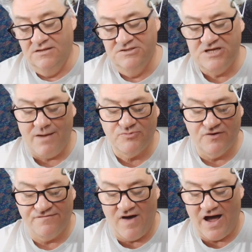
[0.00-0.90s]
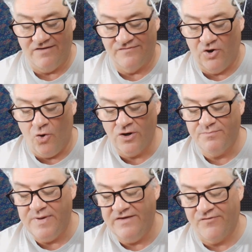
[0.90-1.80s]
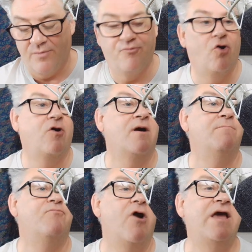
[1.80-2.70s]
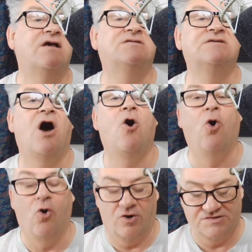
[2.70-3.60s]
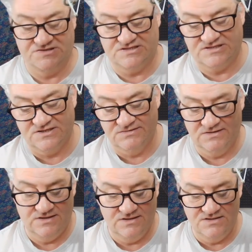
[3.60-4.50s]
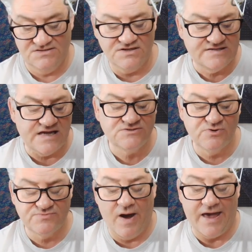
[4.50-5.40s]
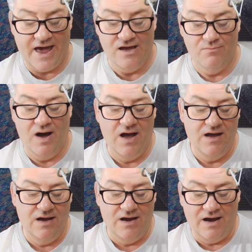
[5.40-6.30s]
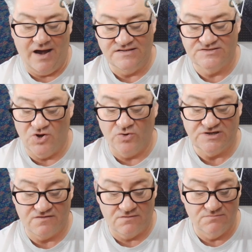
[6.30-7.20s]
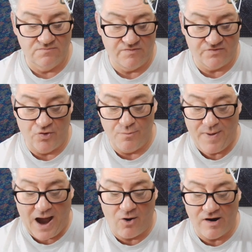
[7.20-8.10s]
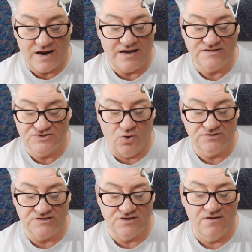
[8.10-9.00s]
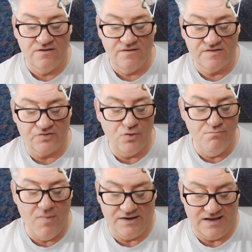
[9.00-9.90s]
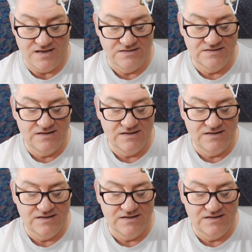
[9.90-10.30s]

Chapter 5 Lord Beaverbrook Breaks a Horse. Success was my aim I sought it through power and I sought it through money.